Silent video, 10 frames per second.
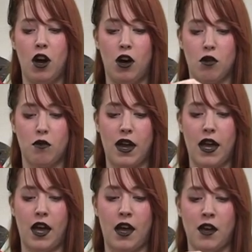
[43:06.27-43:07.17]

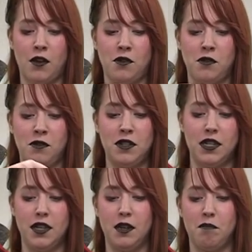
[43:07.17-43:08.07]

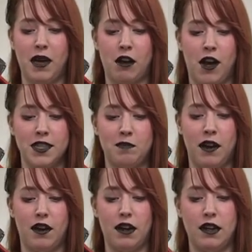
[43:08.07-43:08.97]
around my
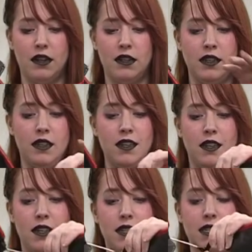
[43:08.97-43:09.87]
crossbar,
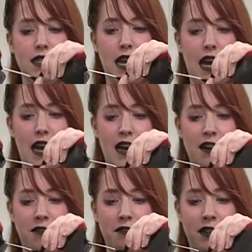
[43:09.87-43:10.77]

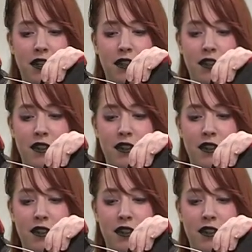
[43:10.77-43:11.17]
down